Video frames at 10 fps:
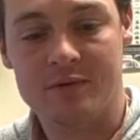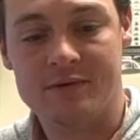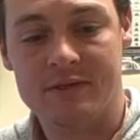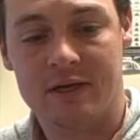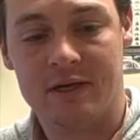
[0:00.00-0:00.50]

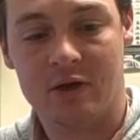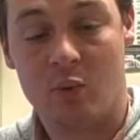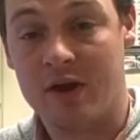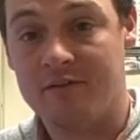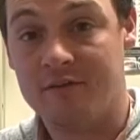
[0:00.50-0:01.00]
It's a
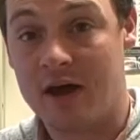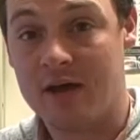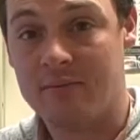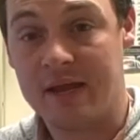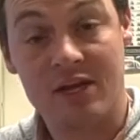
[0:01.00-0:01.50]
way to
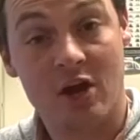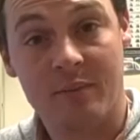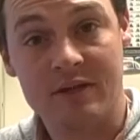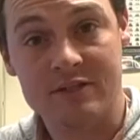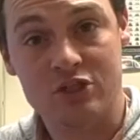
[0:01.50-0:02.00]
find bait
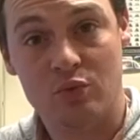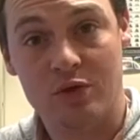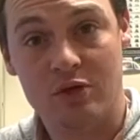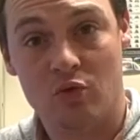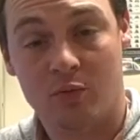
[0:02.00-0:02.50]
companies that you
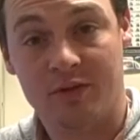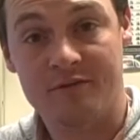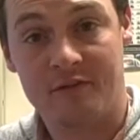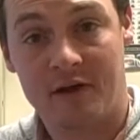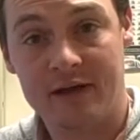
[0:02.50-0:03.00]
wouldn't normally
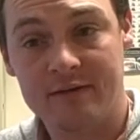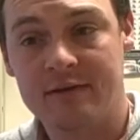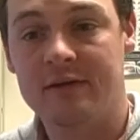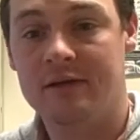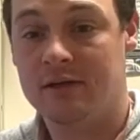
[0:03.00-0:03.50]
find,
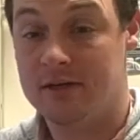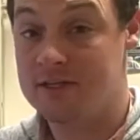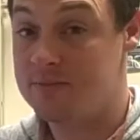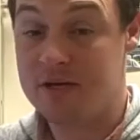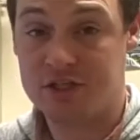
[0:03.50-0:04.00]

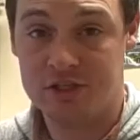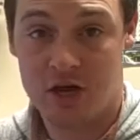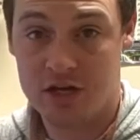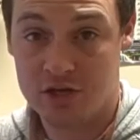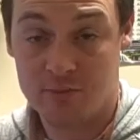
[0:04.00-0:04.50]
especially
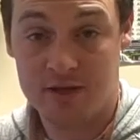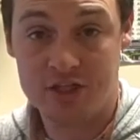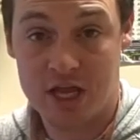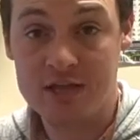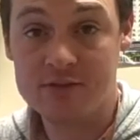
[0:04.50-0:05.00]
not at your big
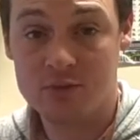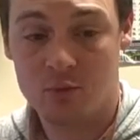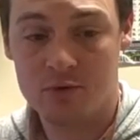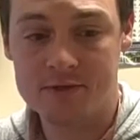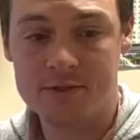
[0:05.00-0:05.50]
chain
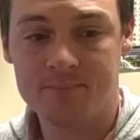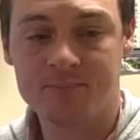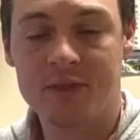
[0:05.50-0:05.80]
stores.